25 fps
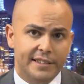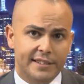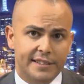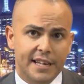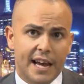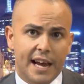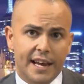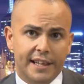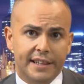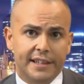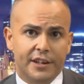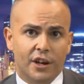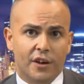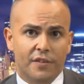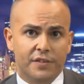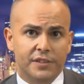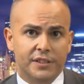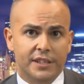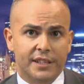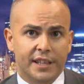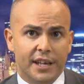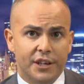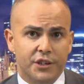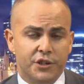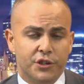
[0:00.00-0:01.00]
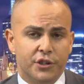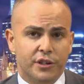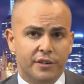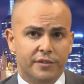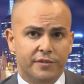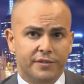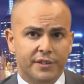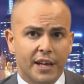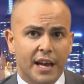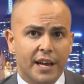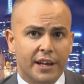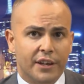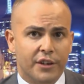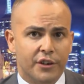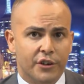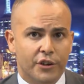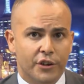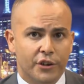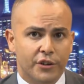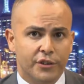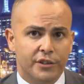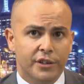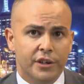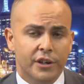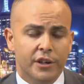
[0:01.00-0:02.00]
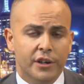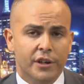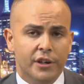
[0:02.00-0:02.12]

saying that obviously they should have taken her